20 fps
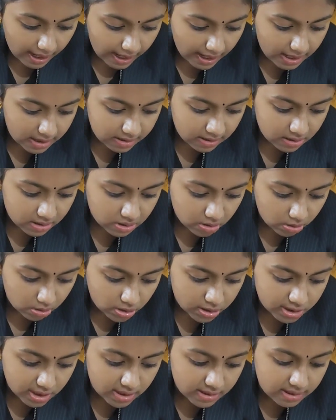and
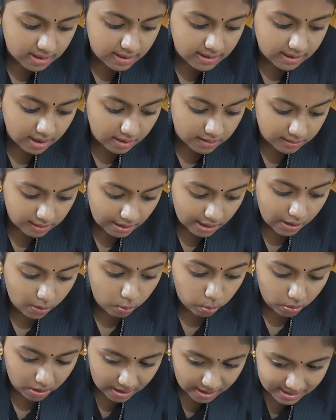solutions in the
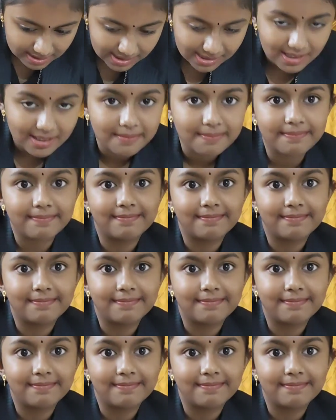real world.